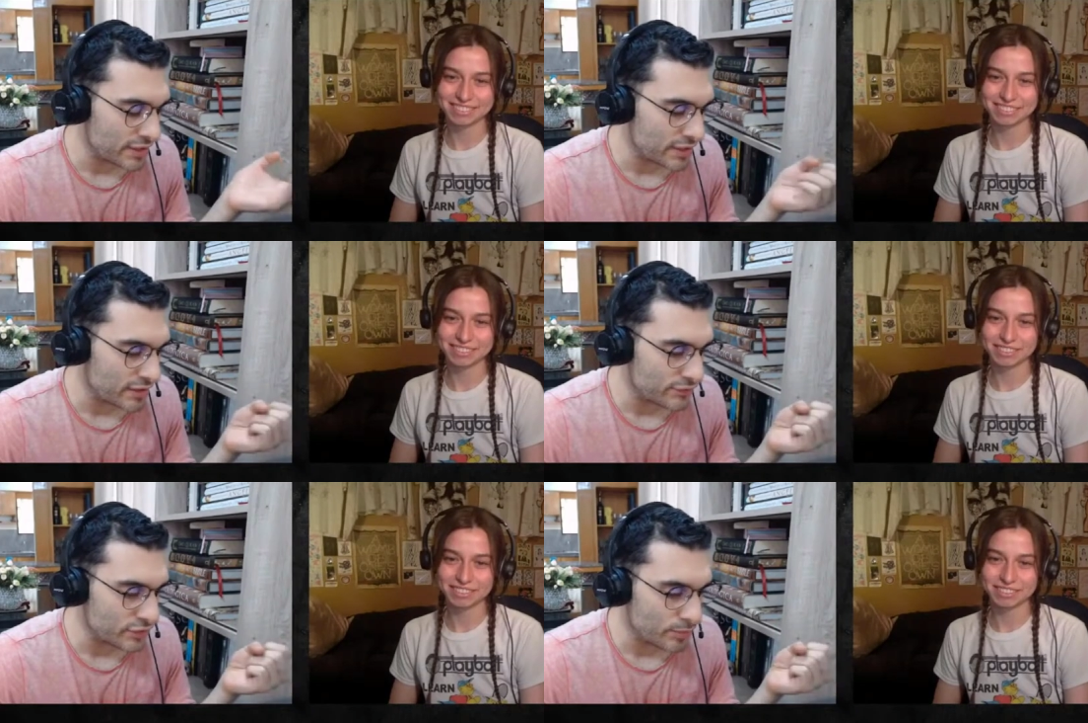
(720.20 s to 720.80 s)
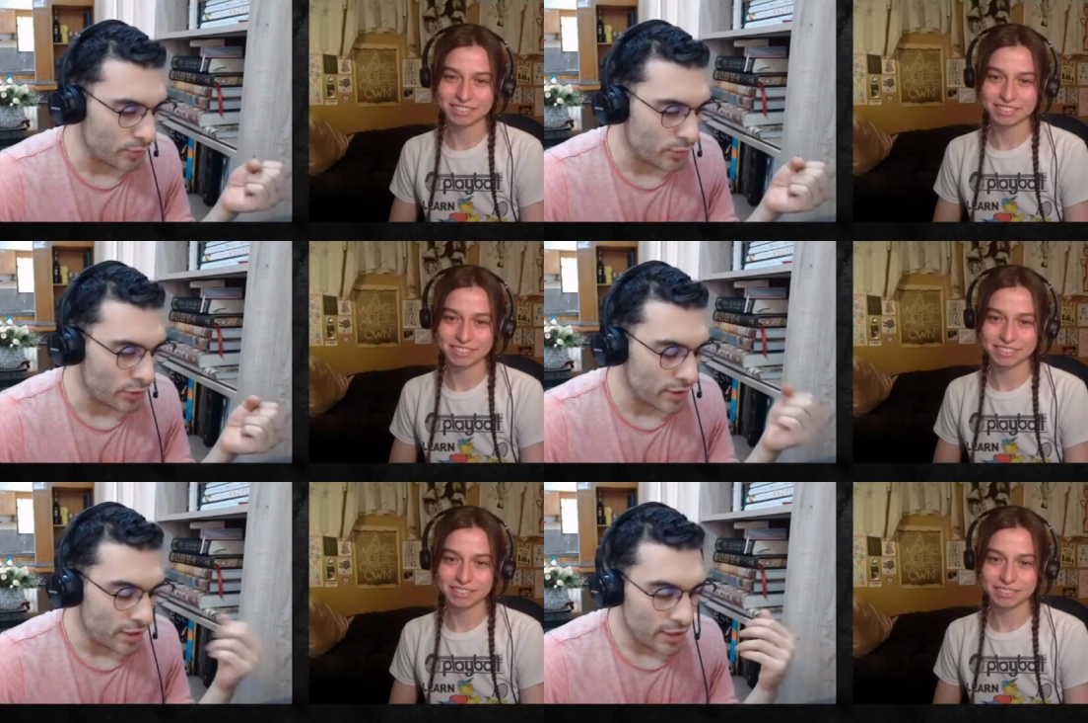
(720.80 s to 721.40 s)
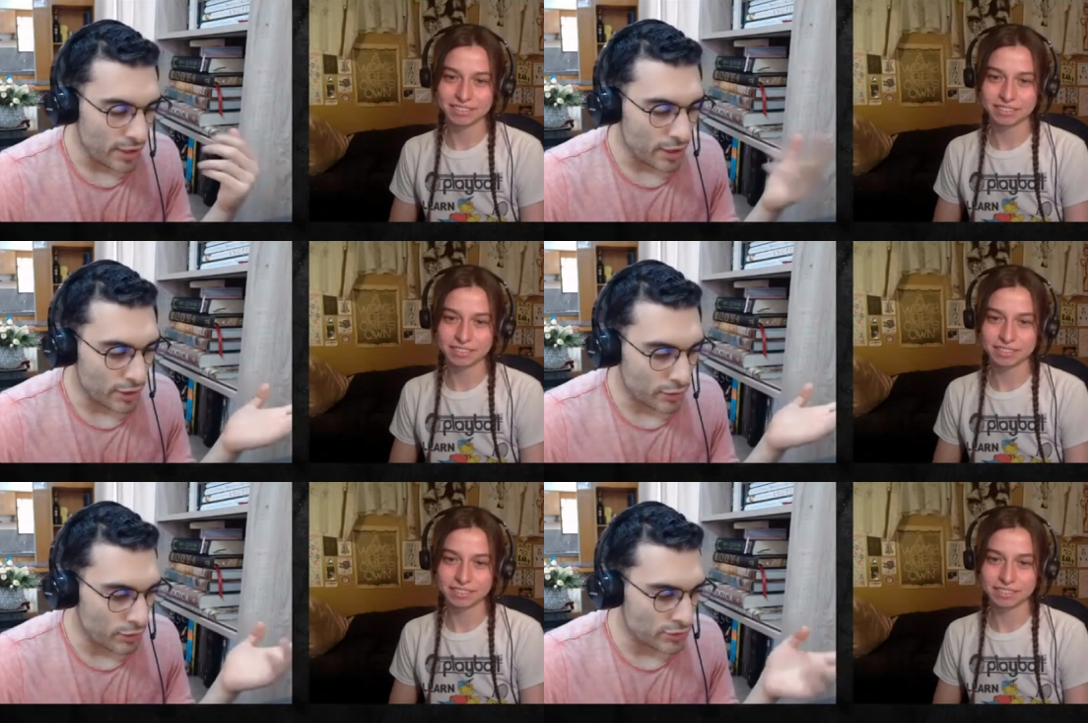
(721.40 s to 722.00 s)
Speaker 1: get enough support.
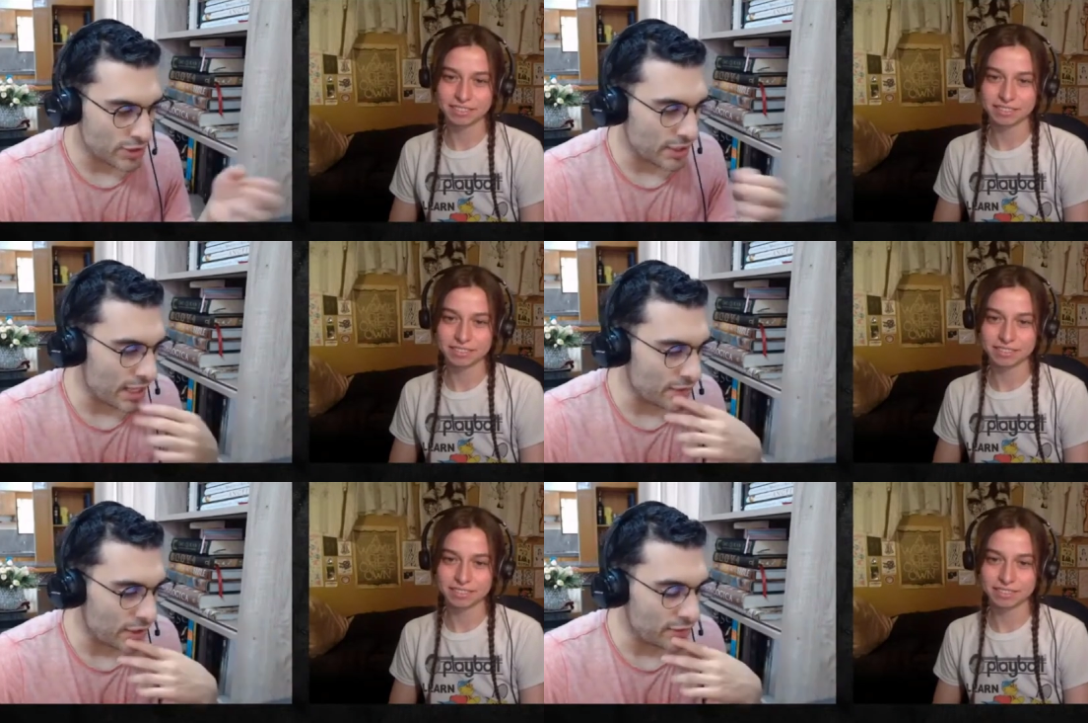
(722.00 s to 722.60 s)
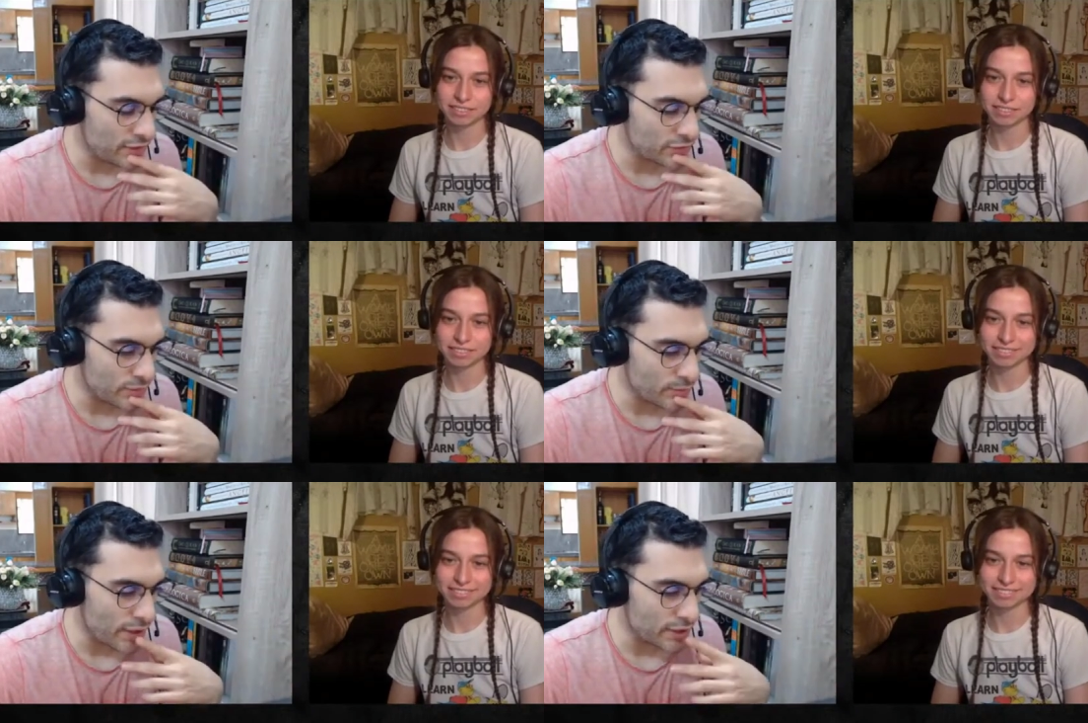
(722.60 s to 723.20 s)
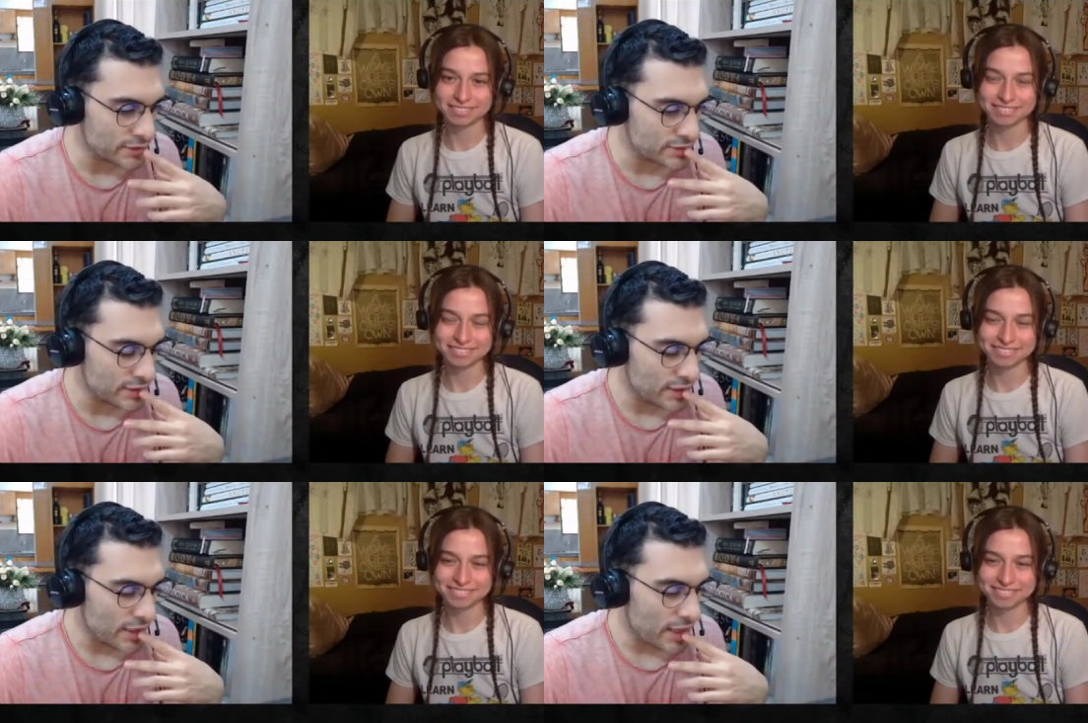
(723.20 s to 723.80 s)
You could check out Ideas Unboxed.